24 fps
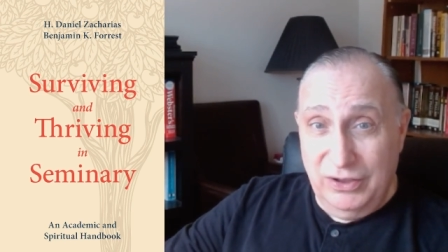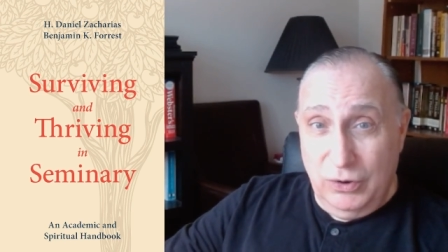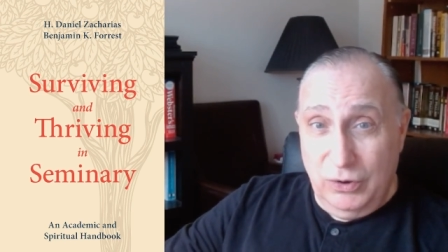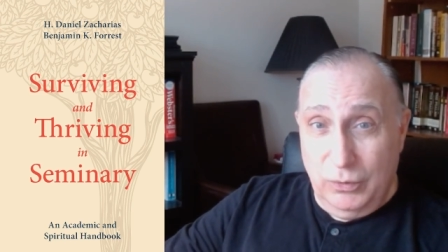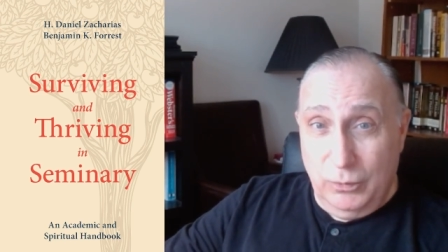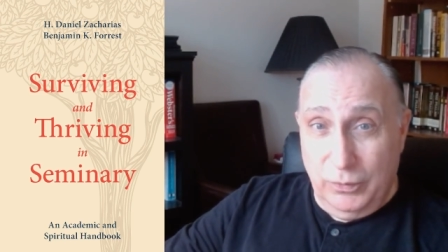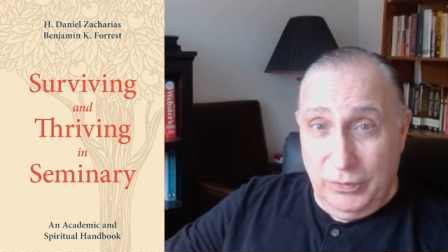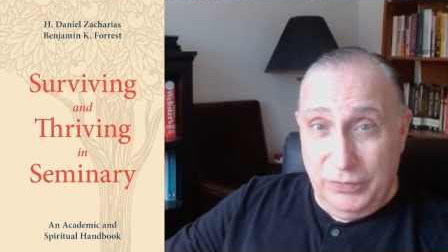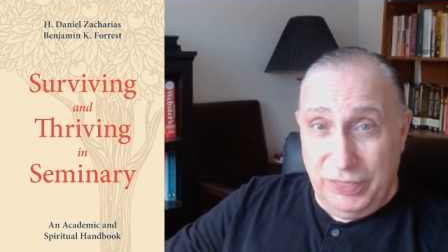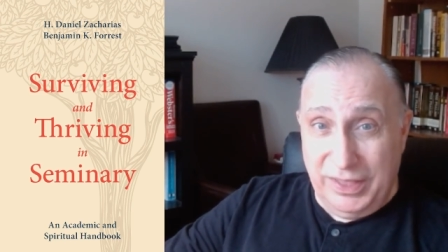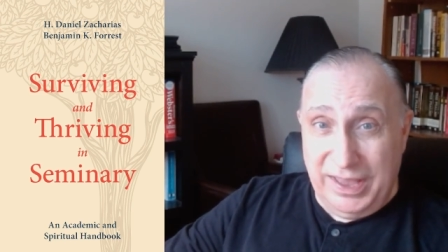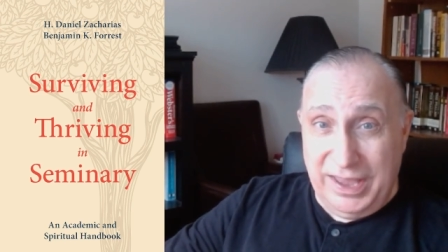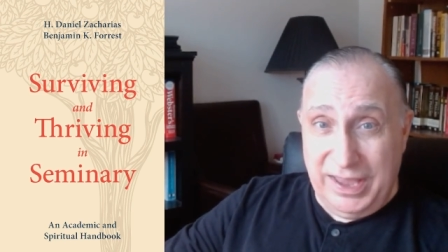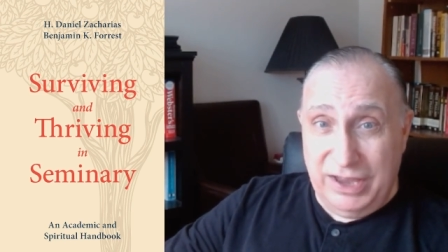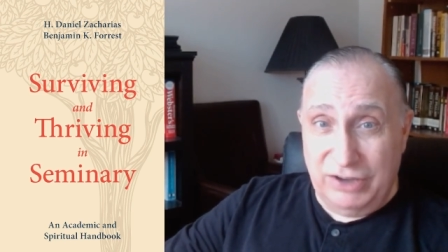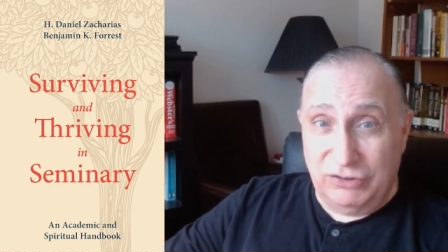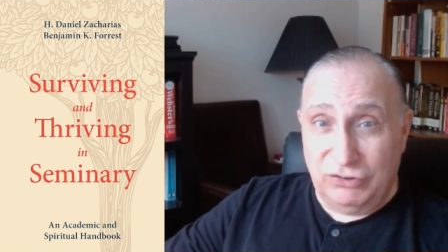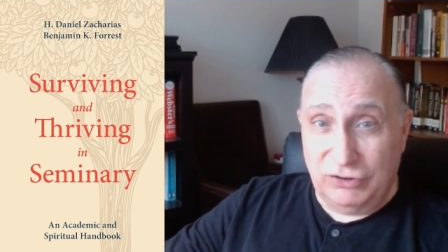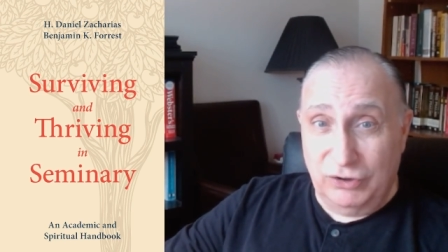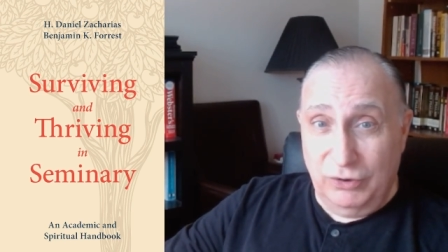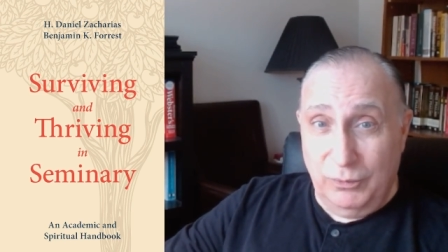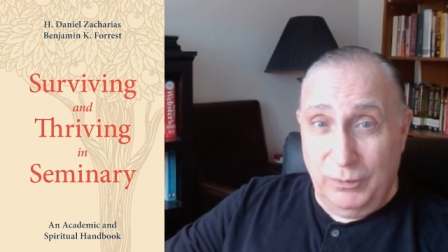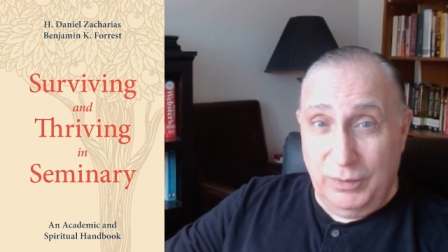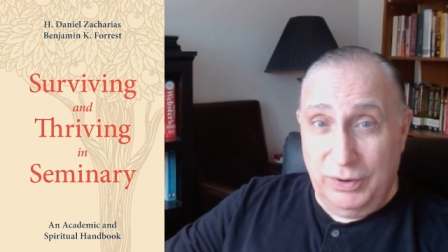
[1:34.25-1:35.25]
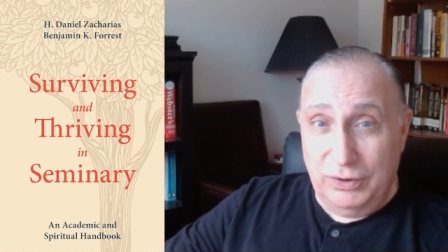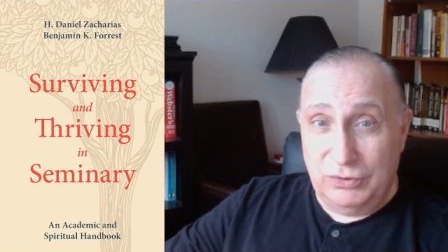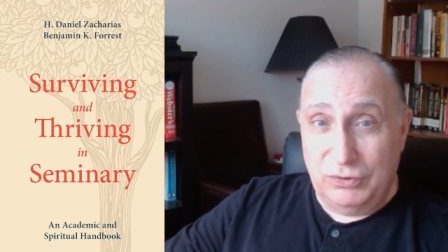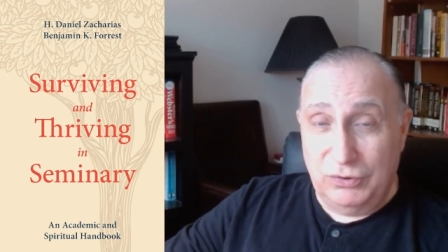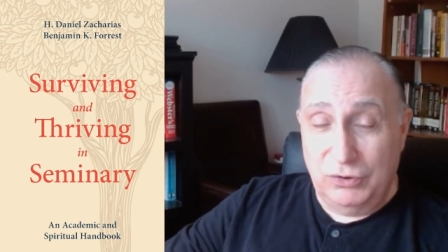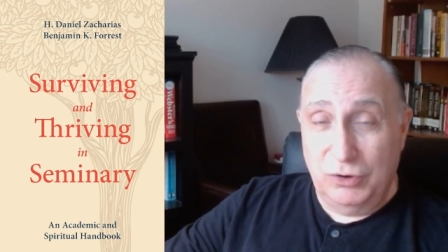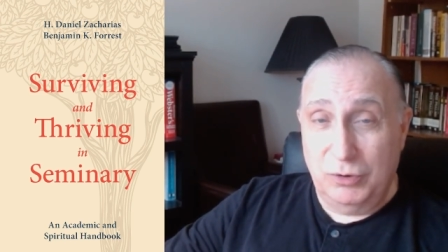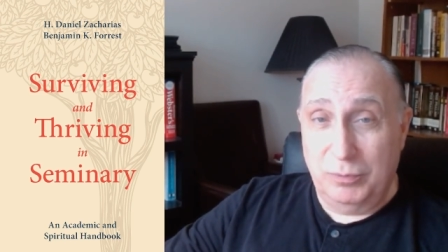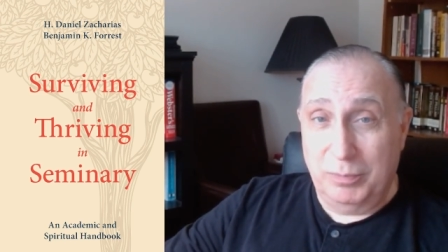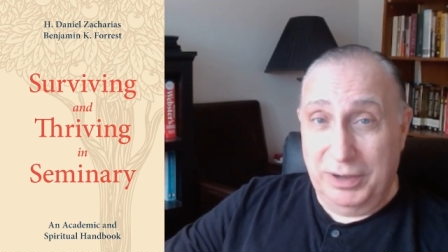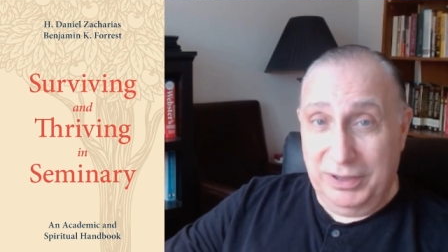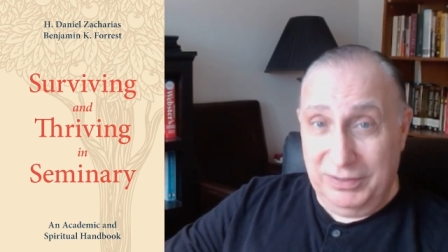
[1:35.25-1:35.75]
one that I actually went
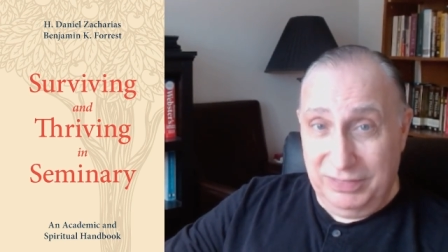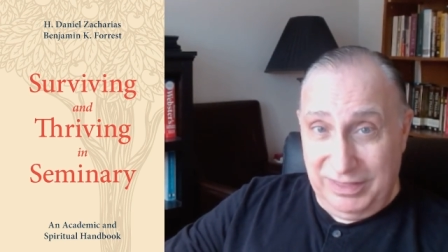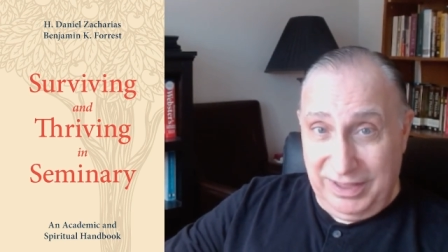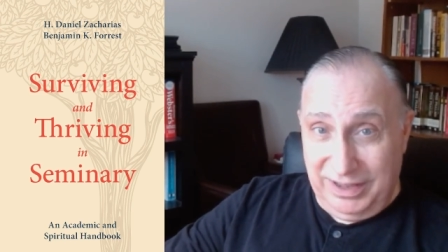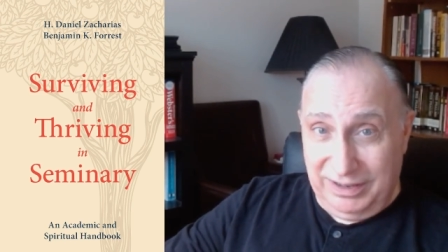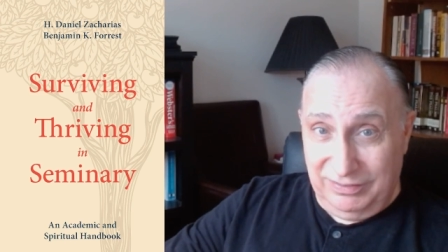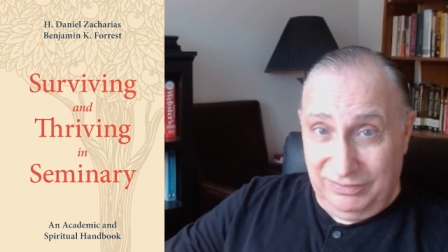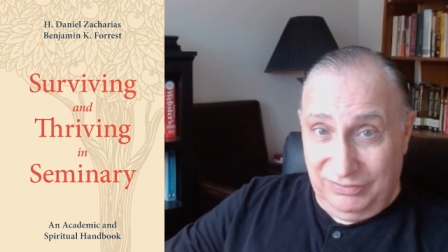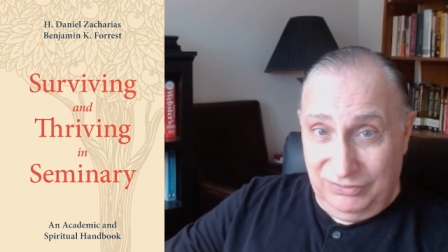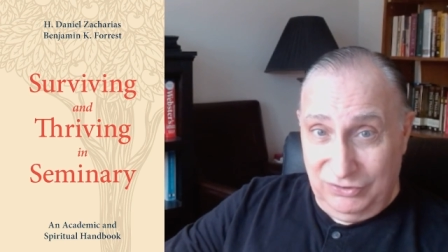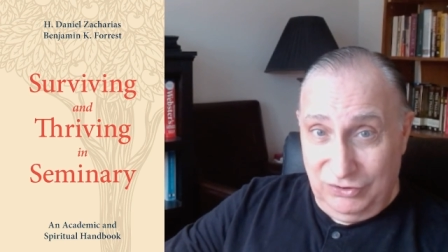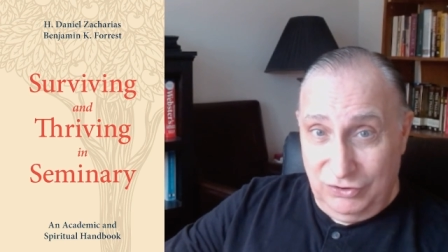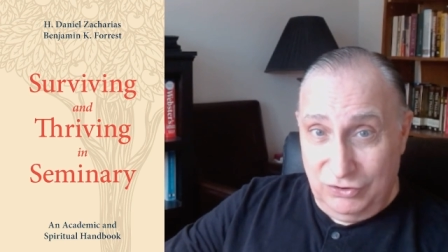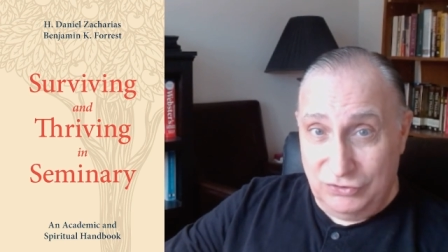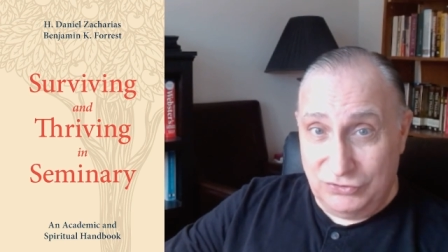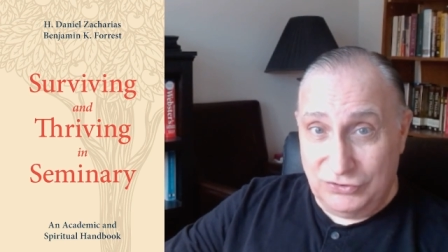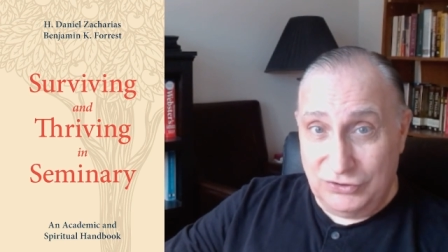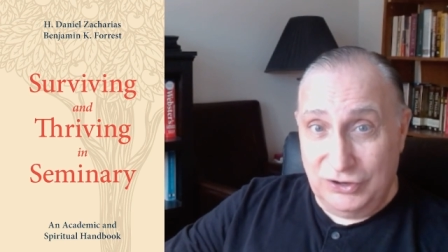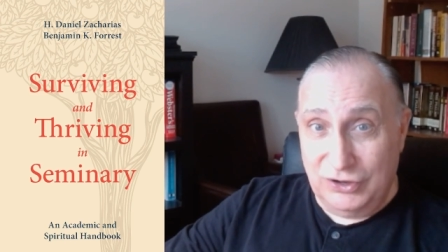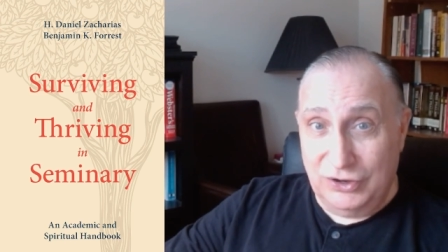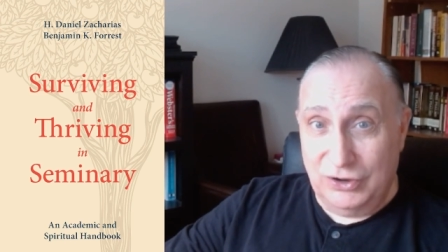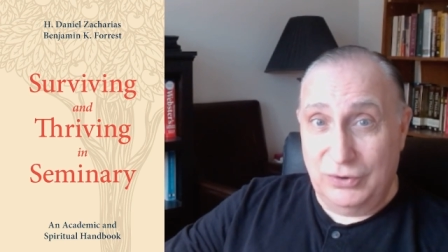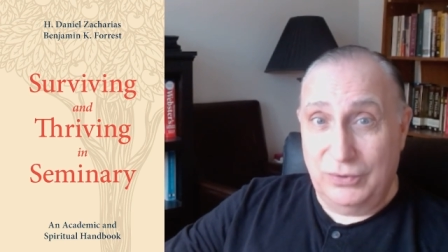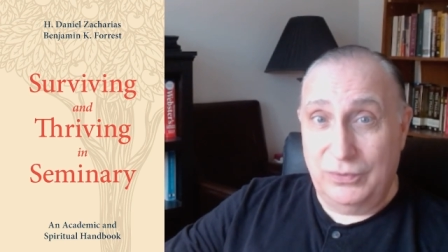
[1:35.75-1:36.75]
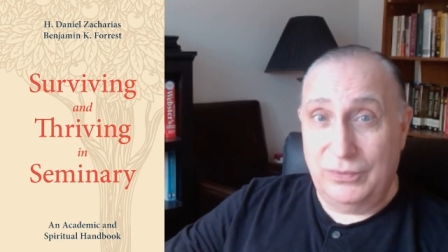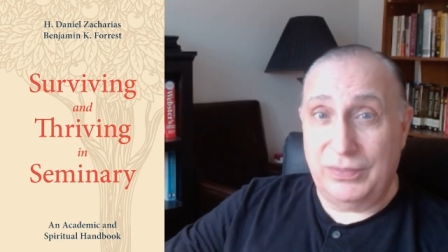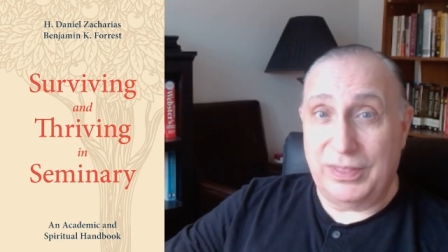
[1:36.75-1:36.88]
to, but that's years ago.